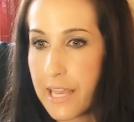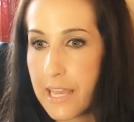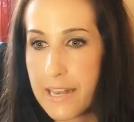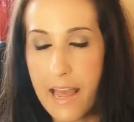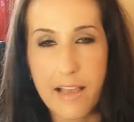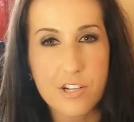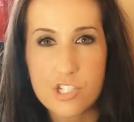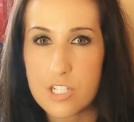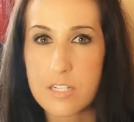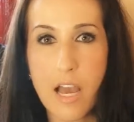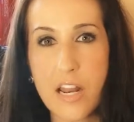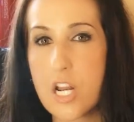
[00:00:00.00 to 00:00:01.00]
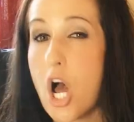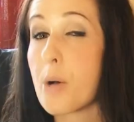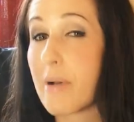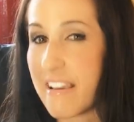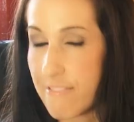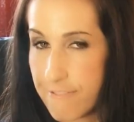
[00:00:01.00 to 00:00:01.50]
and actually not at all
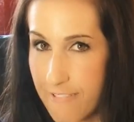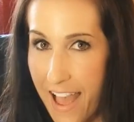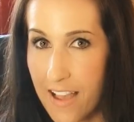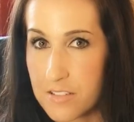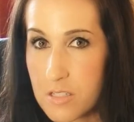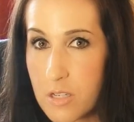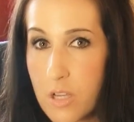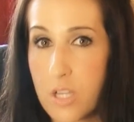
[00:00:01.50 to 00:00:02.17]
by fat.